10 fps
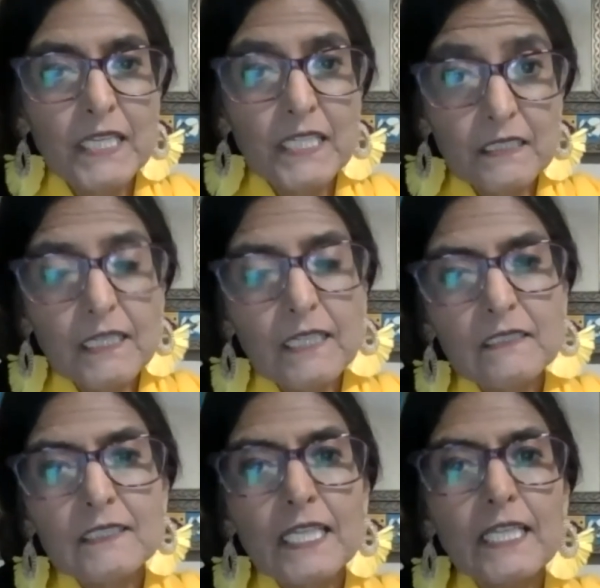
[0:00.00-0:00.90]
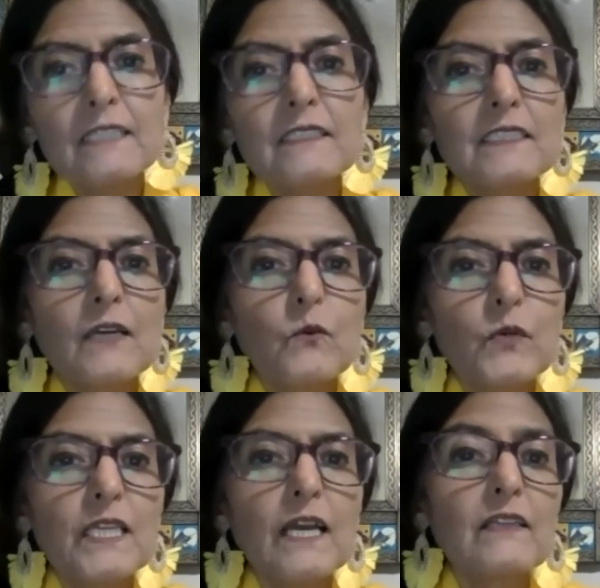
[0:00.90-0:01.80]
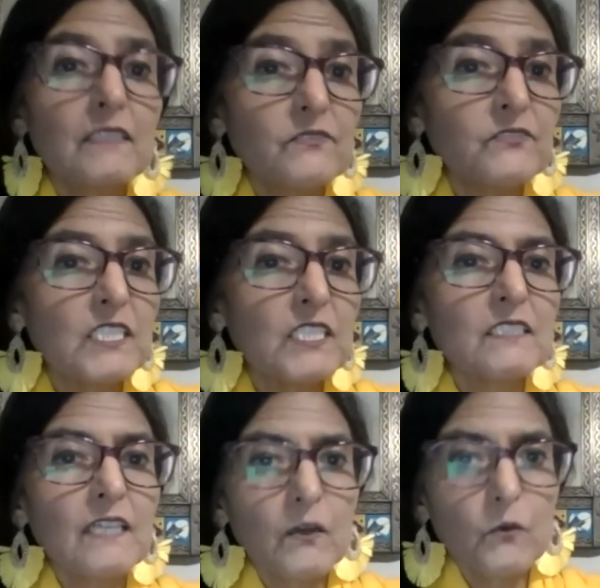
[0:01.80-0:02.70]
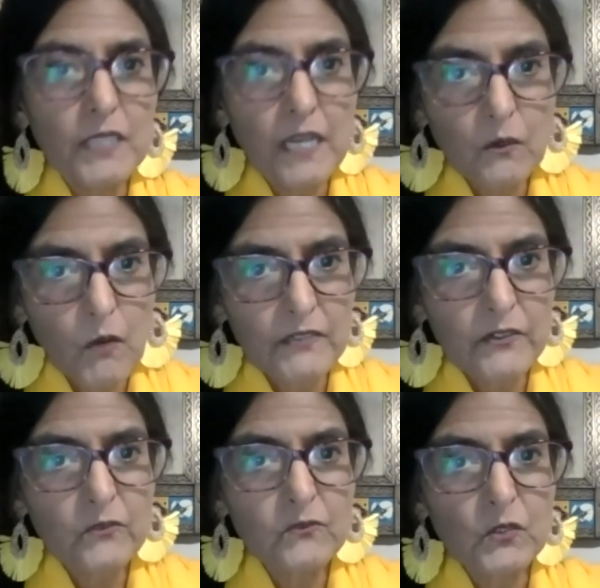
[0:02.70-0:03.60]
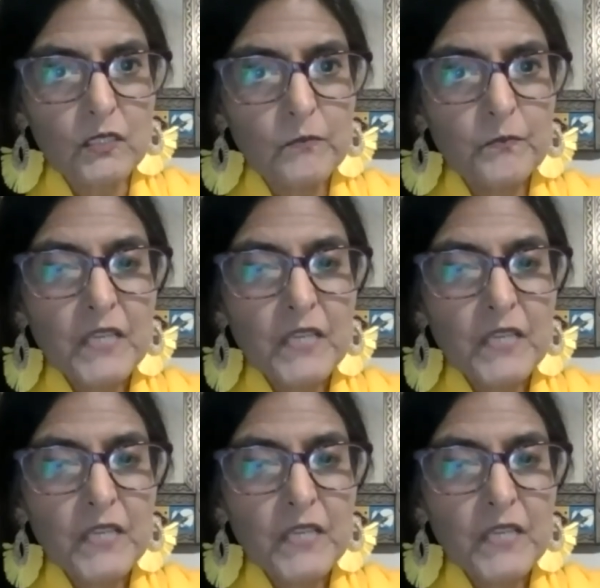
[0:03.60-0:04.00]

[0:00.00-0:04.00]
In that sense, we are different and we are wonderful.